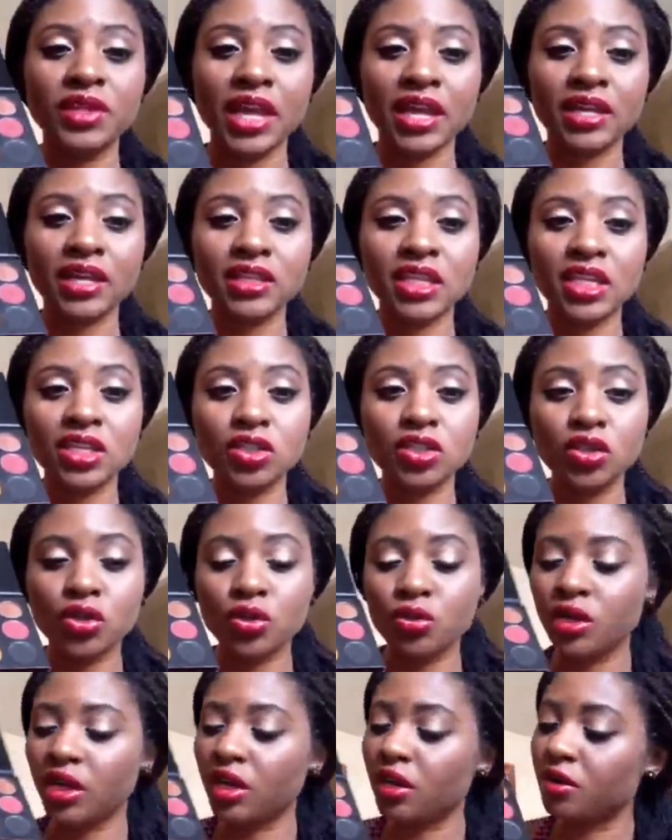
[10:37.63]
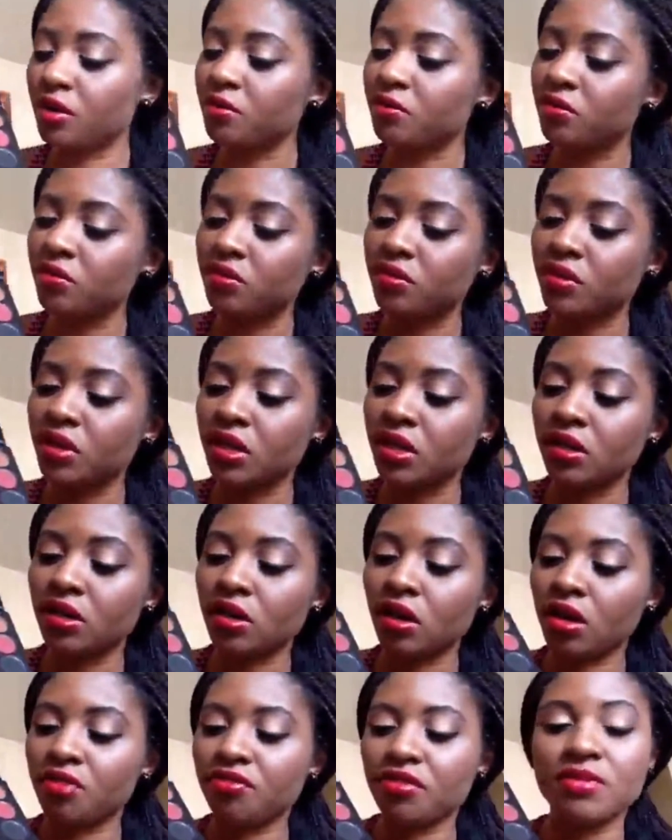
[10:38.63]
Like these two here
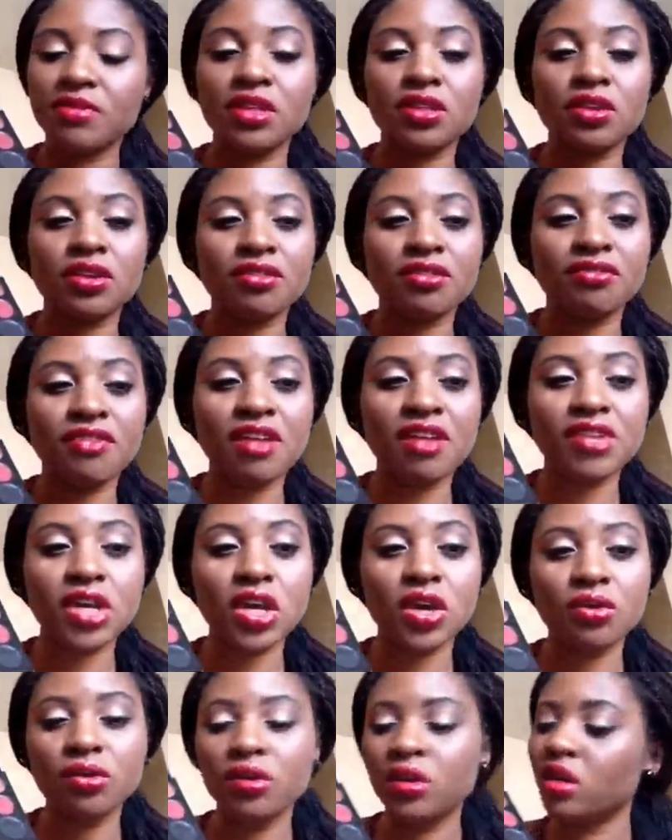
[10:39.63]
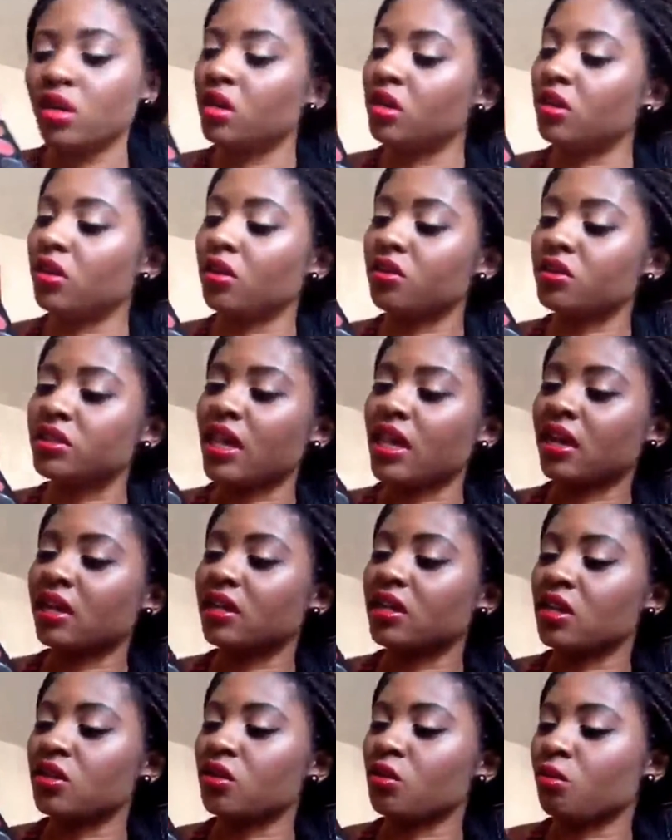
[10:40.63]
are from the 35O, and there's like
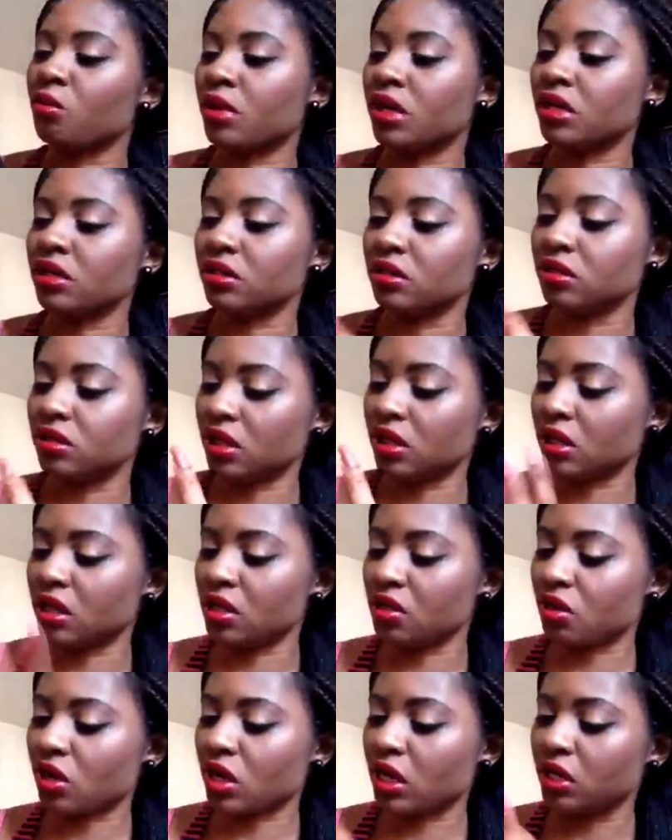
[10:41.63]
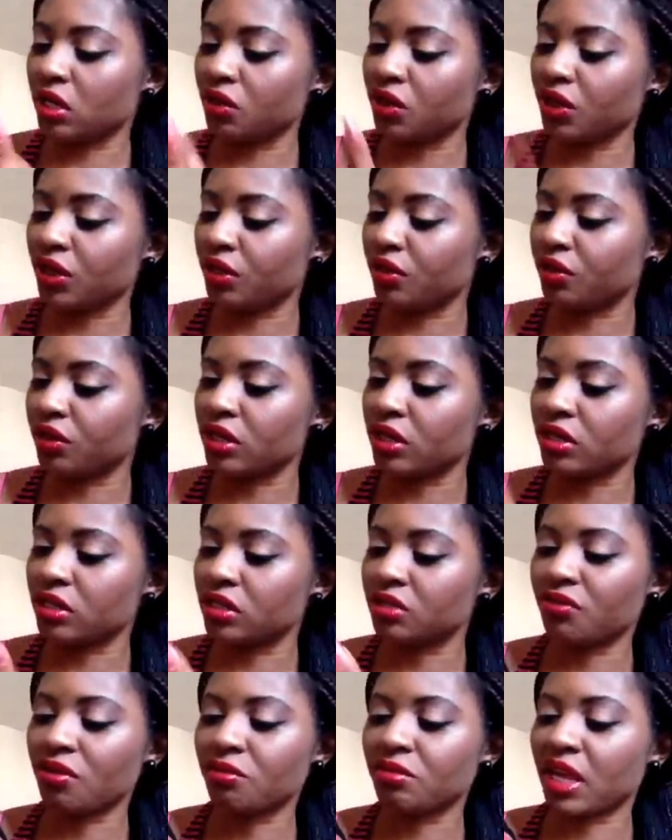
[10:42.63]
another color here that is
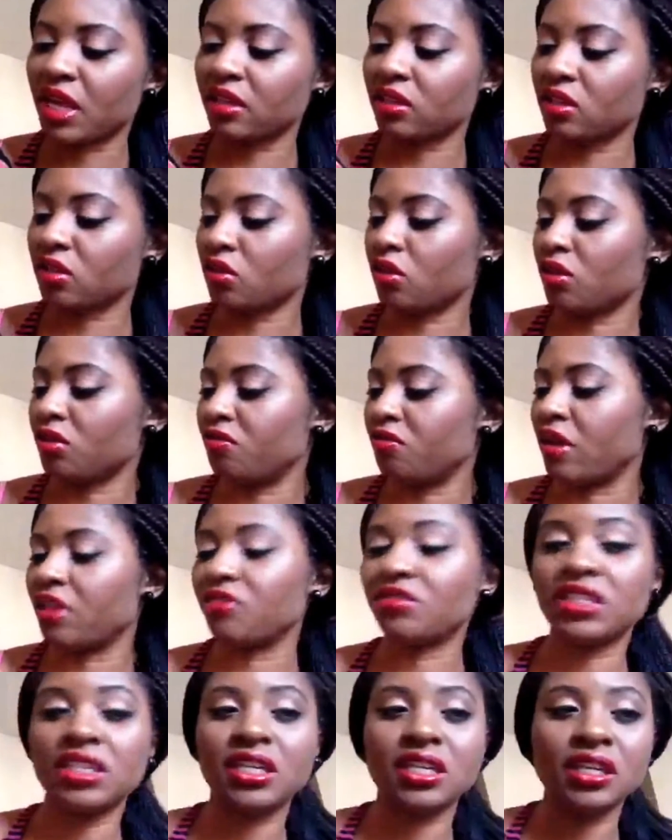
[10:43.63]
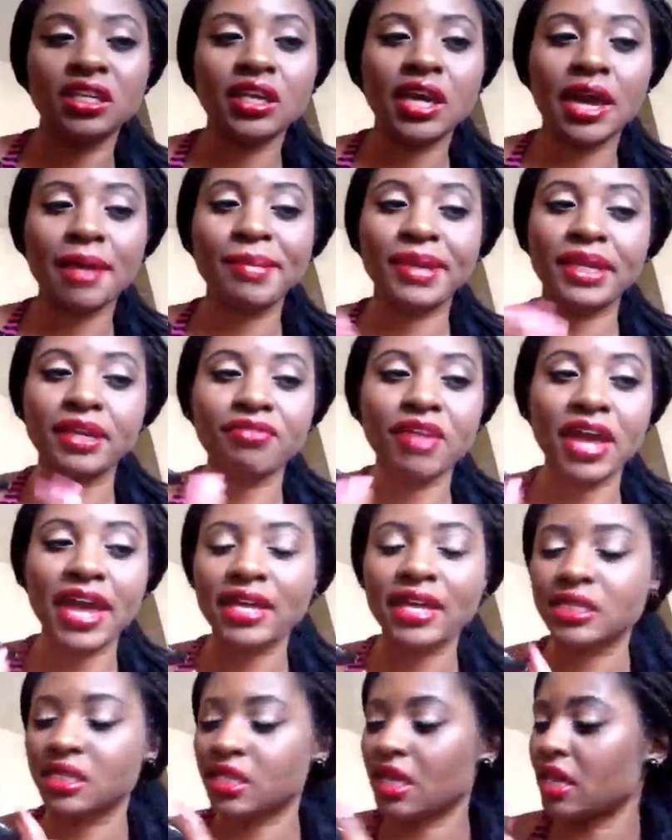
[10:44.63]
from like the 35T. I mean, if I
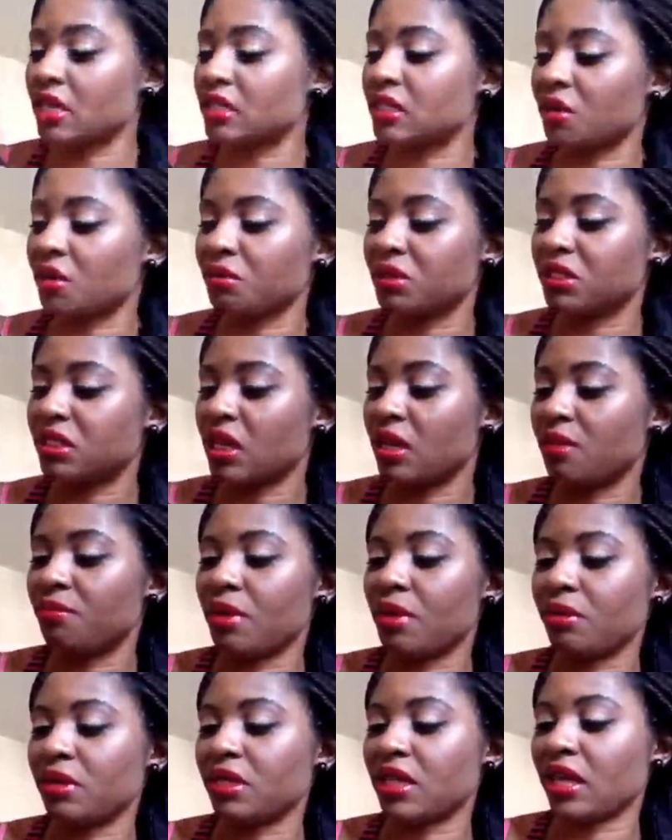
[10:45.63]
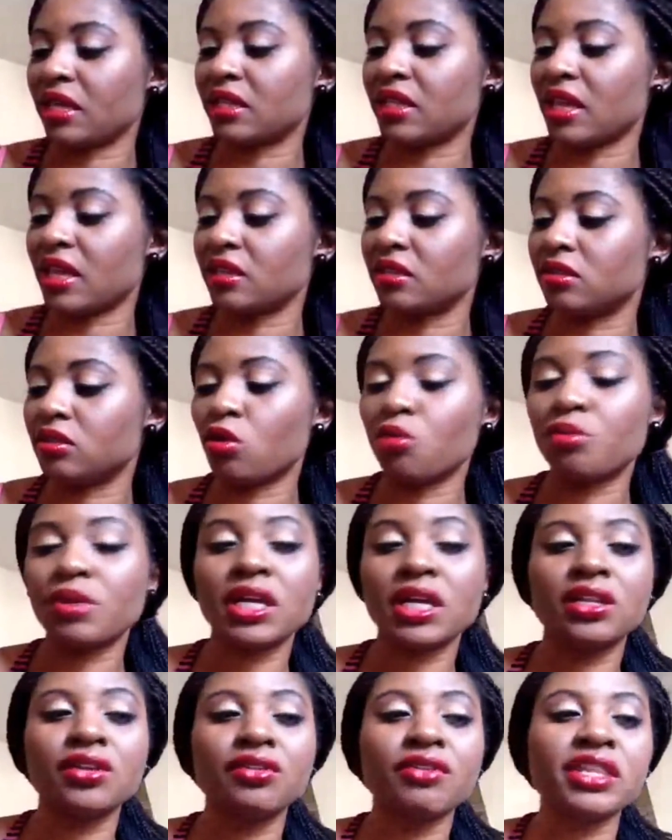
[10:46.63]
had to guess, I would say maybe like that taupe
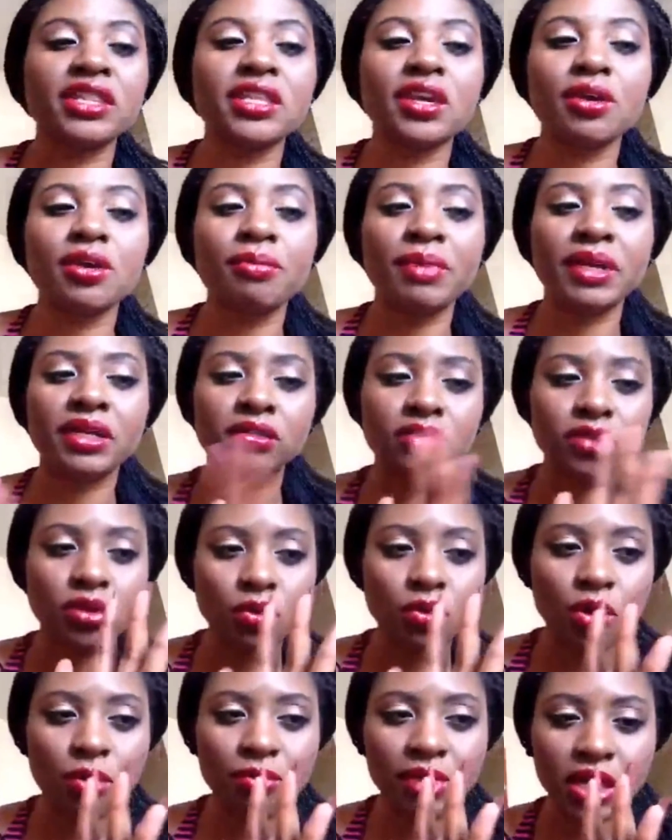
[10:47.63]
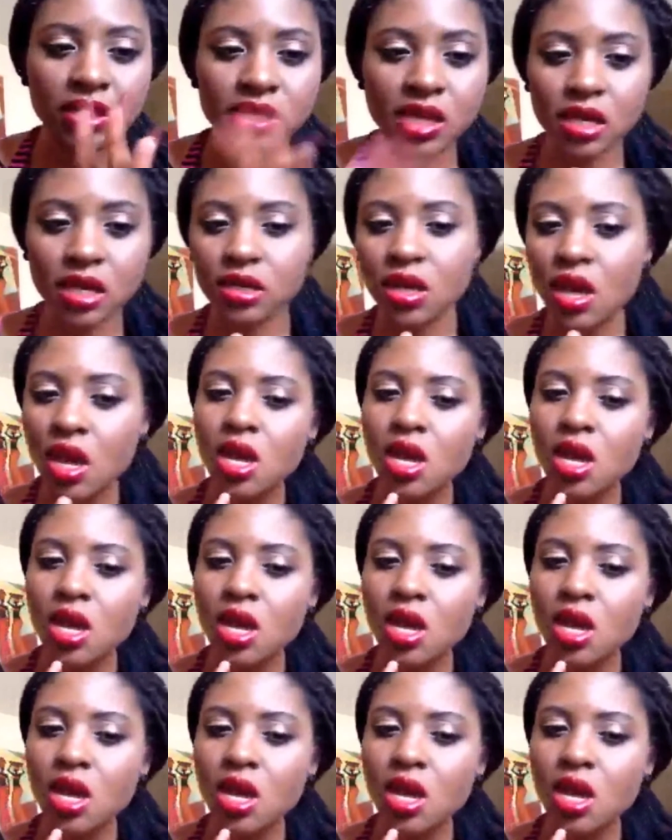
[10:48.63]
color right there, but don't quote me on that.